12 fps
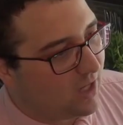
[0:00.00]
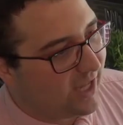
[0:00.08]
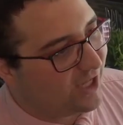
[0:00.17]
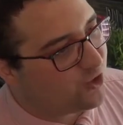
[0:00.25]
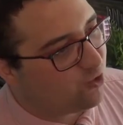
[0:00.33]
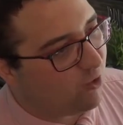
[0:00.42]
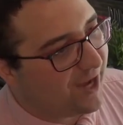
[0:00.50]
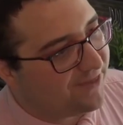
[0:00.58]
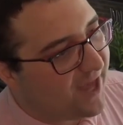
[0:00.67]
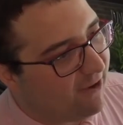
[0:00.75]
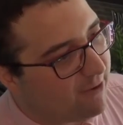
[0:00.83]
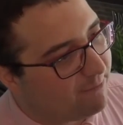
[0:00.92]
It's right
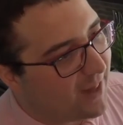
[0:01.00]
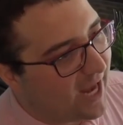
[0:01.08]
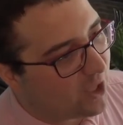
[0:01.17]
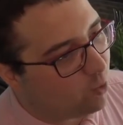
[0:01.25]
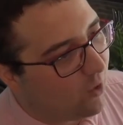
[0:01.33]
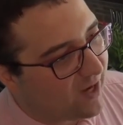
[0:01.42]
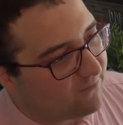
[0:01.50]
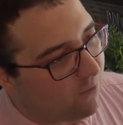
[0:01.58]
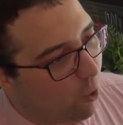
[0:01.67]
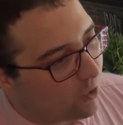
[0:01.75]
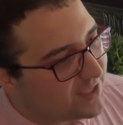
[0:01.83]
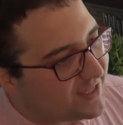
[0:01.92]
there in black and white,
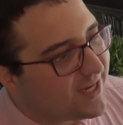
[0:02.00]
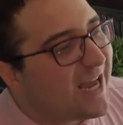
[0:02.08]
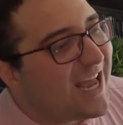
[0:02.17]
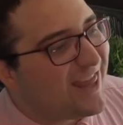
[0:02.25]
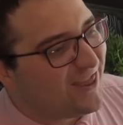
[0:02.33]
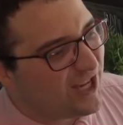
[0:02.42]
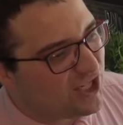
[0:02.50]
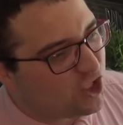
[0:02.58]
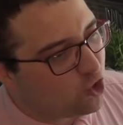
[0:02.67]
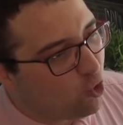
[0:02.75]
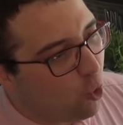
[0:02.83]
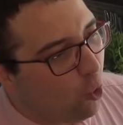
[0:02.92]
folks. This
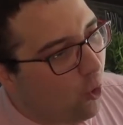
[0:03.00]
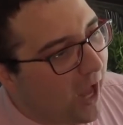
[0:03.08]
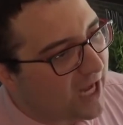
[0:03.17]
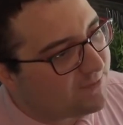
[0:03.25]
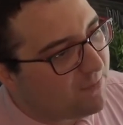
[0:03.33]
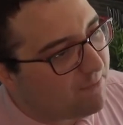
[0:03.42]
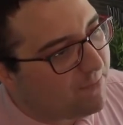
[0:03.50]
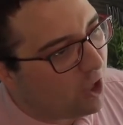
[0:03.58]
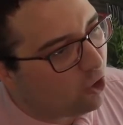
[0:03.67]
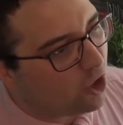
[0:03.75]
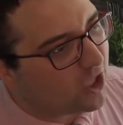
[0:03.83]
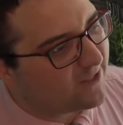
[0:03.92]
school has been
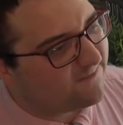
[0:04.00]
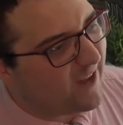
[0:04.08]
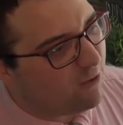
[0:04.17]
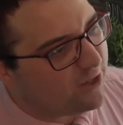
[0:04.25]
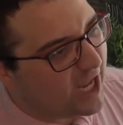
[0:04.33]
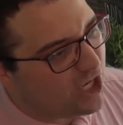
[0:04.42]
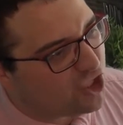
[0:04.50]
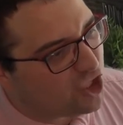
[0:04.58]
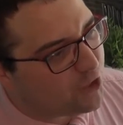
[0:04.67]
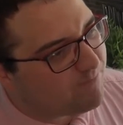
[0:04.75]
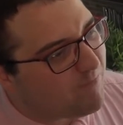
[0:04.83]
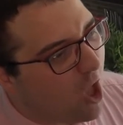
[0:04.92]
built on a
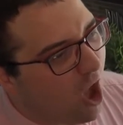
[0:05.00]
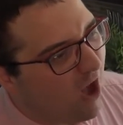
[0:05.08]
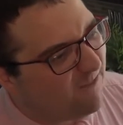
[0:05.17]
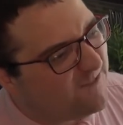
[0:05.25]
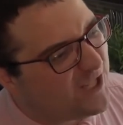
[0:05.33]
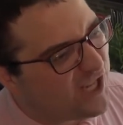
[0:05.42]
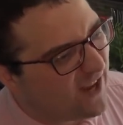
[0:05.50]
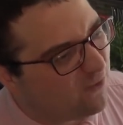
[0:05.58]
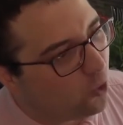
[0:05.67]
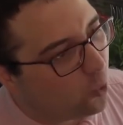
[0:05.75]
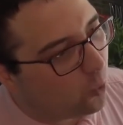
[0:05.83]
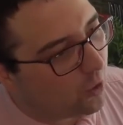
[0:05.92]
foundation of
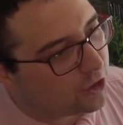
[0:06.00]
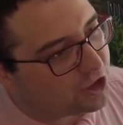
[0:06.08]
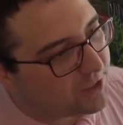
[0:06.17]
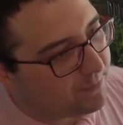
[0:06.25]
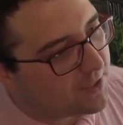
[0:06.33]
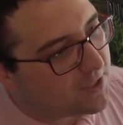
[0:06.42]
devil worship.